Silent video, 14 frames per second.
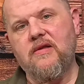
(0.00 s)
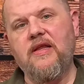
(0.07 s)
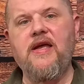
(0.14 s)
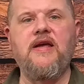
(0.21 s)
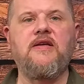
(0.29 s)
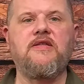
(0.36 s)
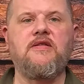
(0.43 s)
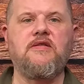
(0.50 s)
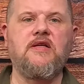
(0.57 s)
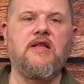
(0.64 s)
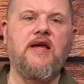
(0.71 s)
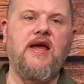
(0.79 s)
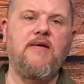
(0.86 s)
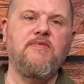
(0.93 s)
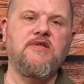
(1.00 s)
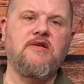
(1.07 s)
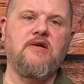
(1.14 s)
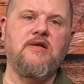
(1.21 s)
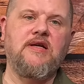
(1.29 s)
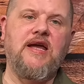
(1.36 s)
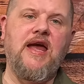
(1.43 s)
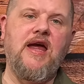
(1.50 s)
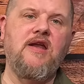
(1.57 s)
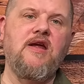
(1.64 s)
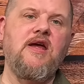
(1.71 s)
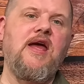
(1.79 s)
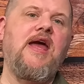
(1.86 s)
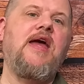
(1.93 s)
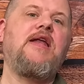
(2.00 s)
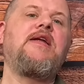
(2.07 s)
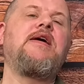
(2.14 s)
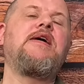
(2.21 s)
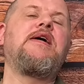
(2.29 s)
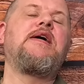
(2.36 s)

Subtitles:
links to Amazon Canada and